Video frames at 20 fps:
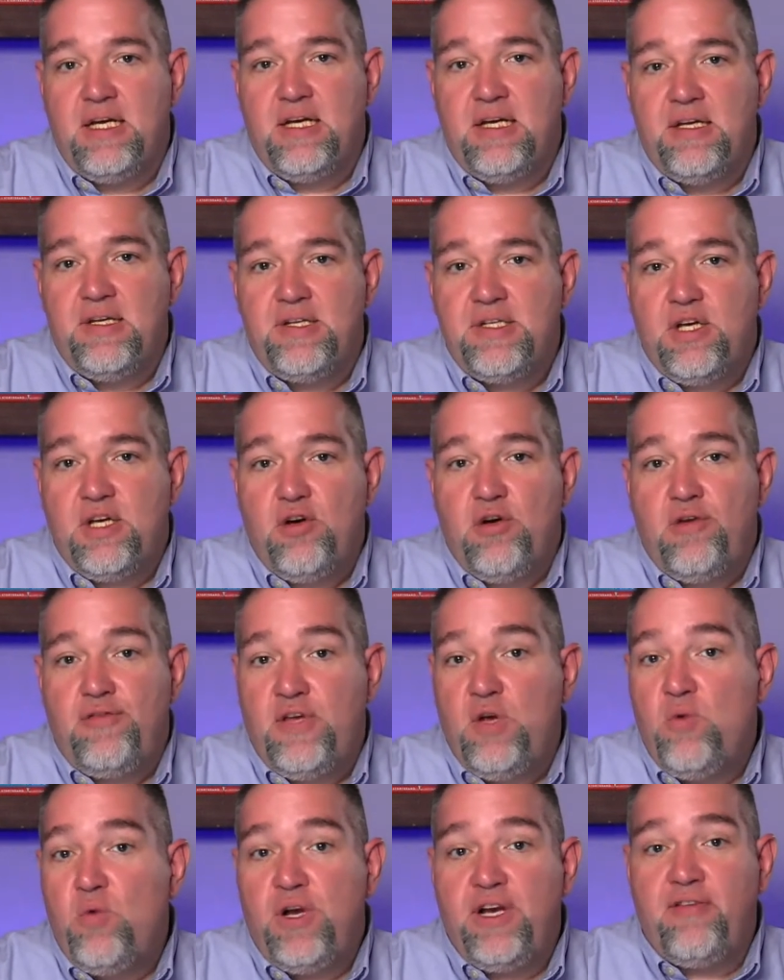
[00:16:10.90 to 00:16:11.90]
So if
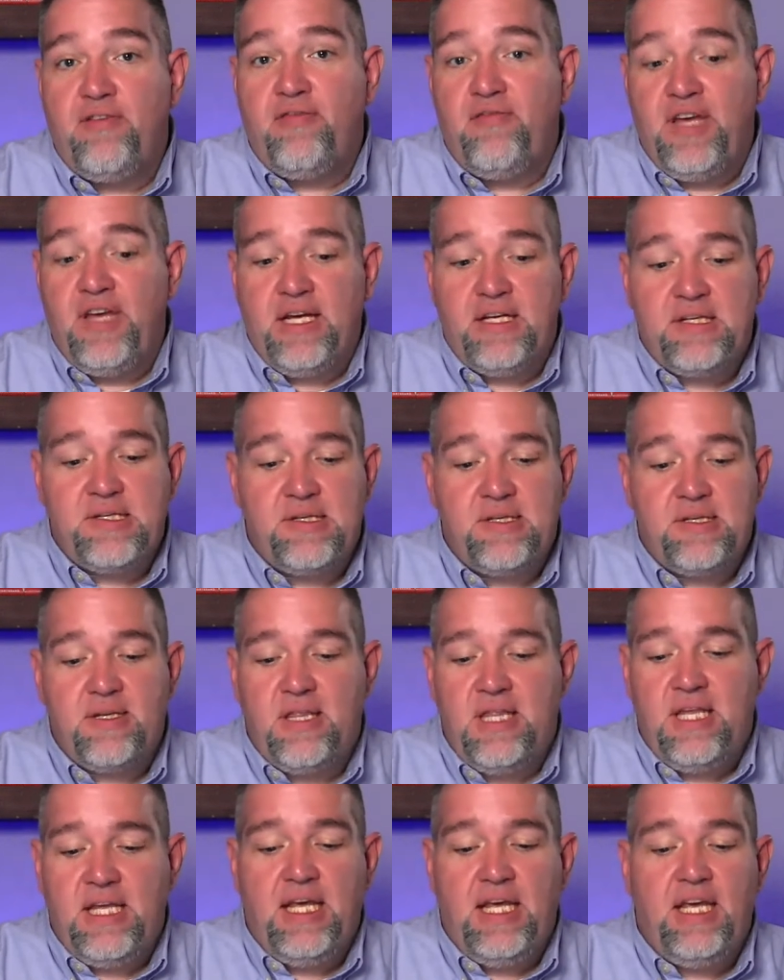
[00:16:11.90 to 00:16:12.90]
you want to fix
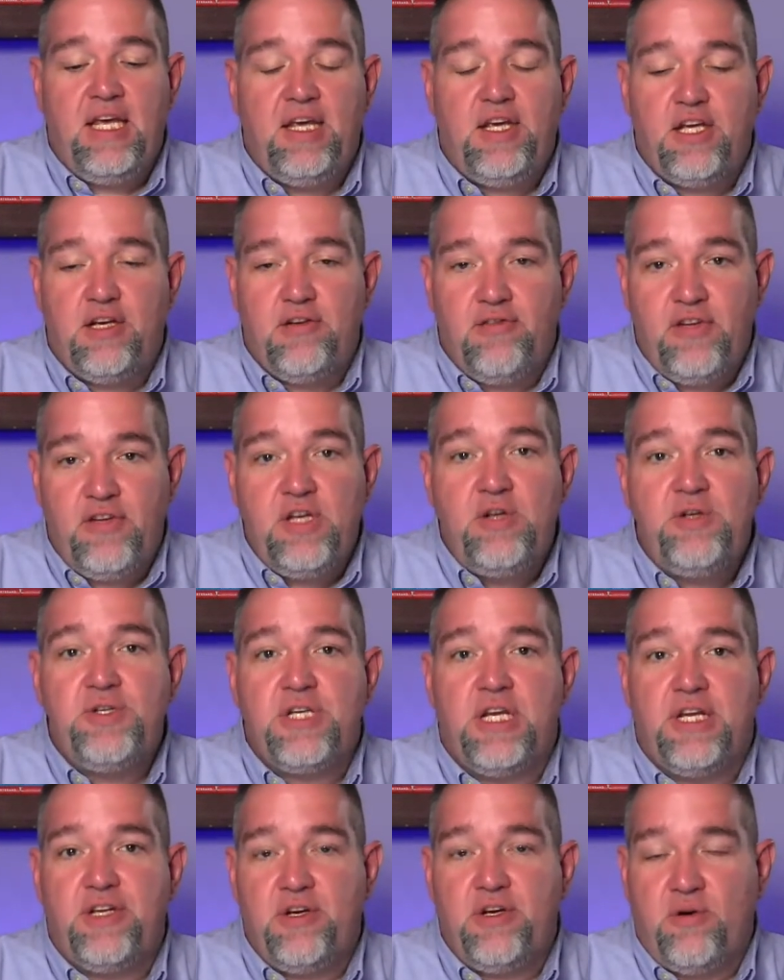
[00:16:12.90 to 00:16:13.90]
the
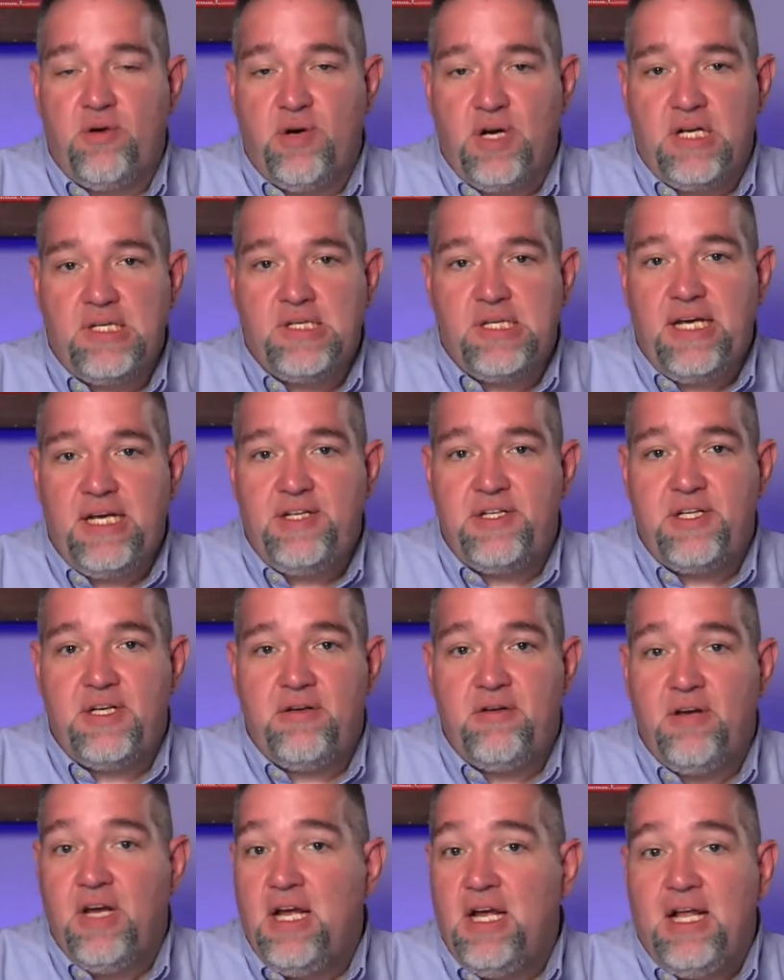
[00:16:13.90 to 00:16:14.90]
confusion in your
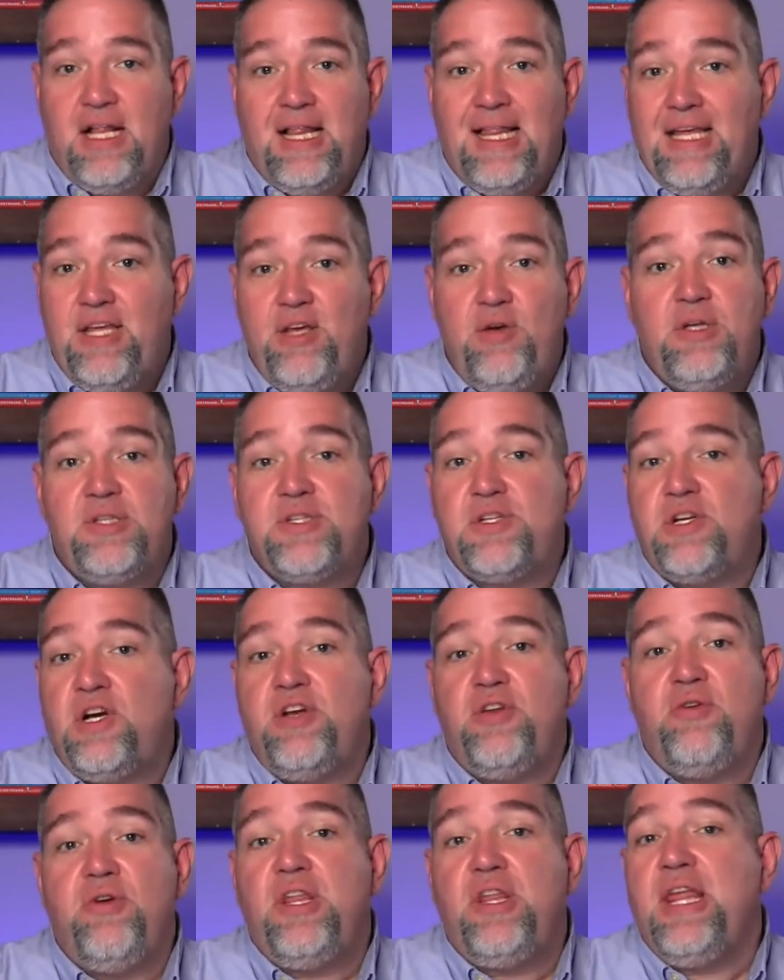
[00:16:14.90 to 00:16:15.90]
organization, like you could
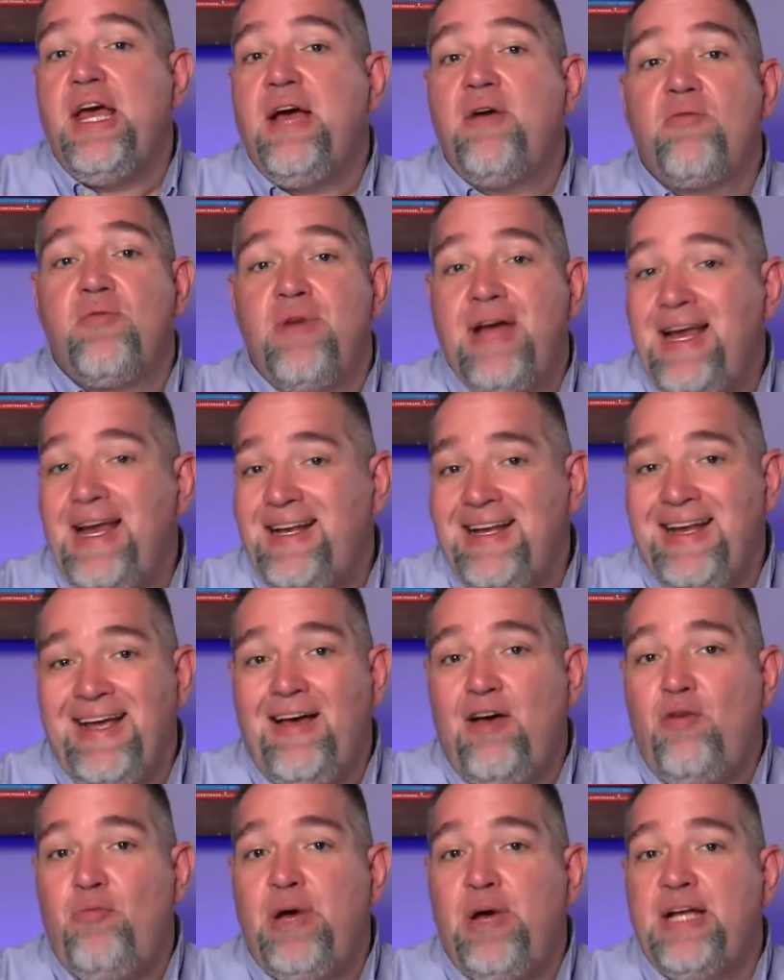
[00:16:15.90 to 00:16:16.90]
start doing that right
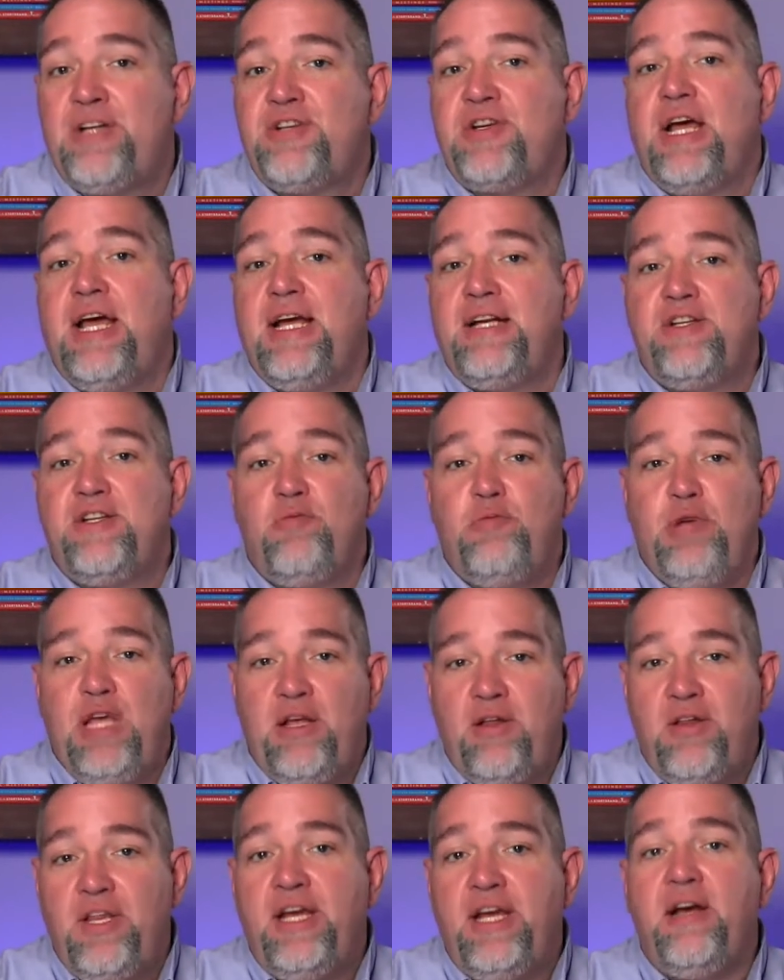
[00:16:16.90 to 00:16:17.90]
now by trying to be
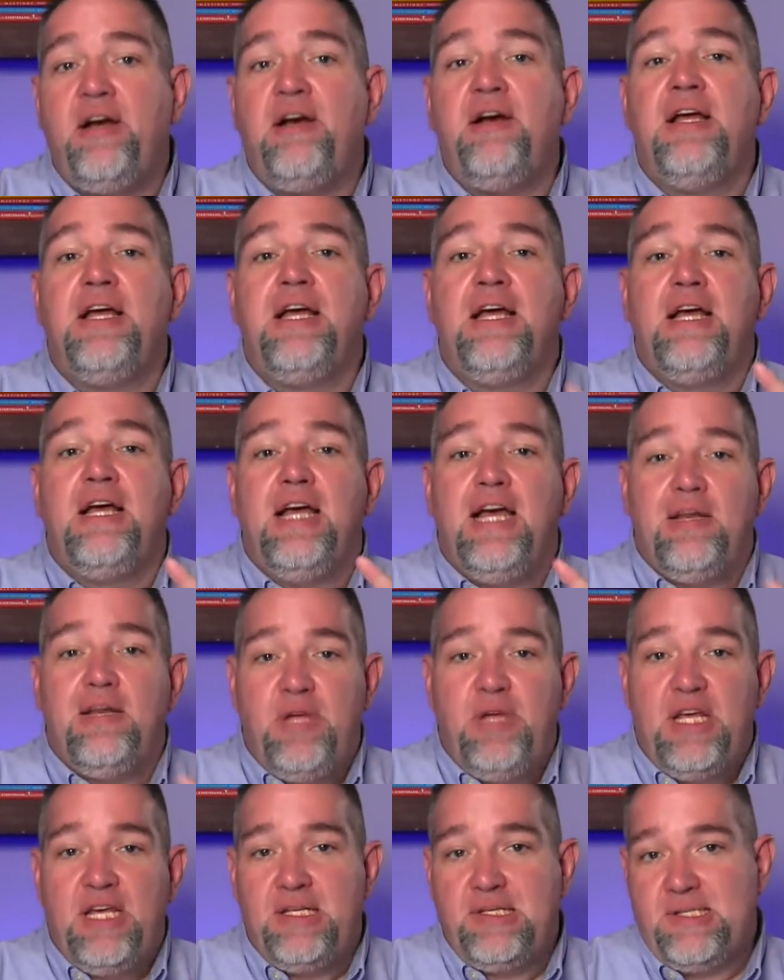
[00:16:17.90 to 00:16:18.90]
clear
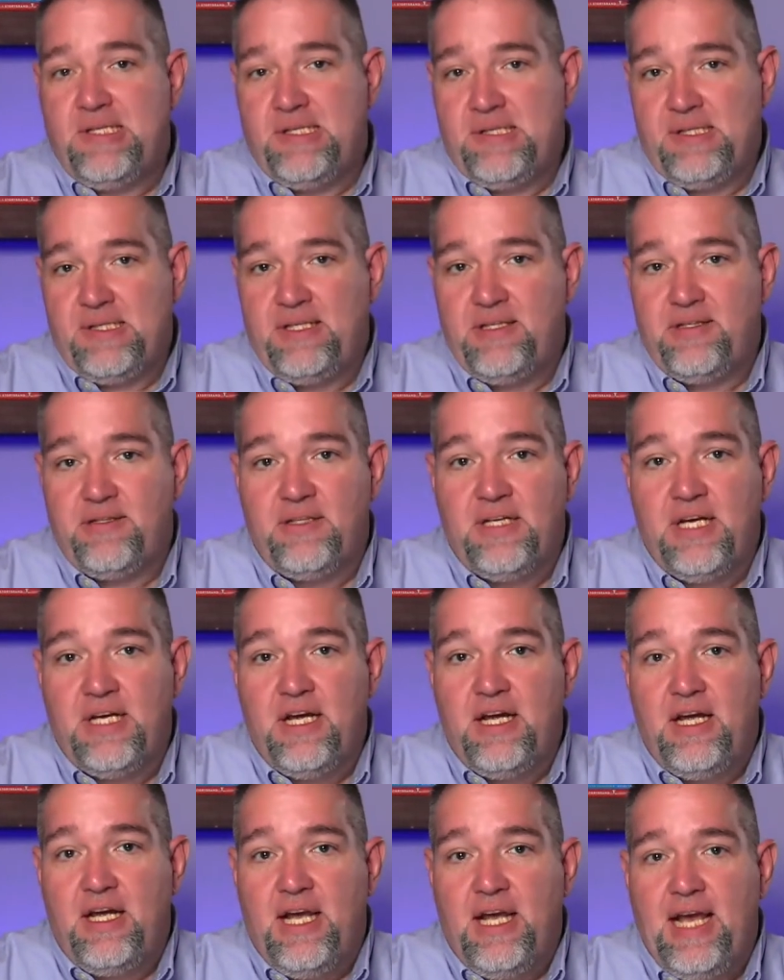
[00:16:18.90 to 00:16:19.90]
and be consistent.
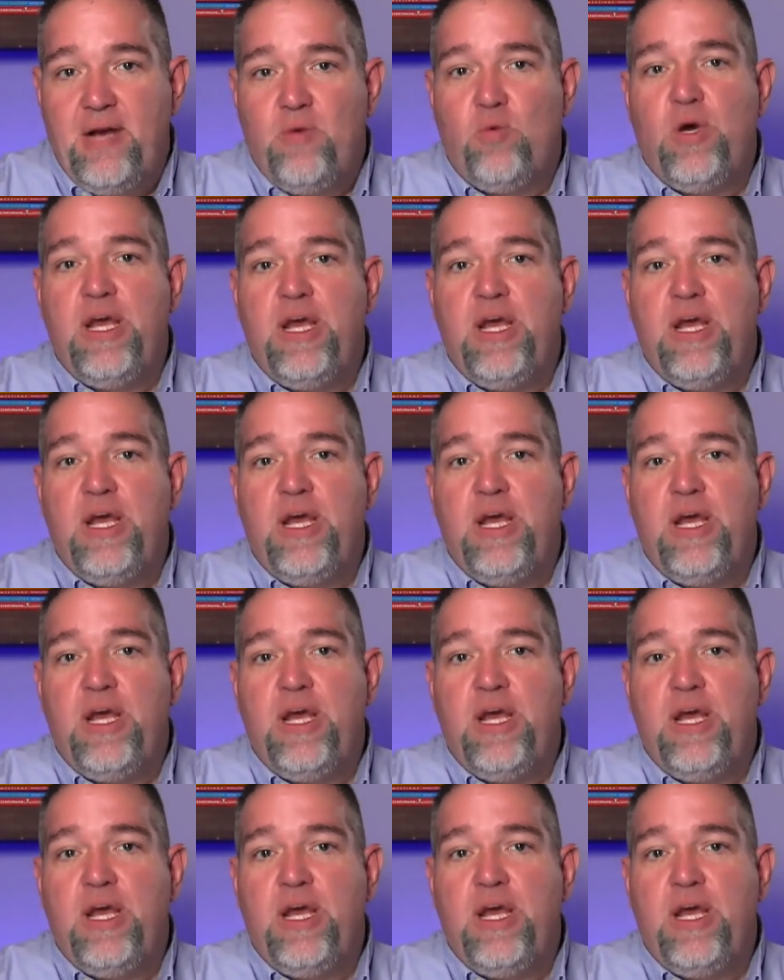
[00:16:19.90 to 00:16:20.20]
And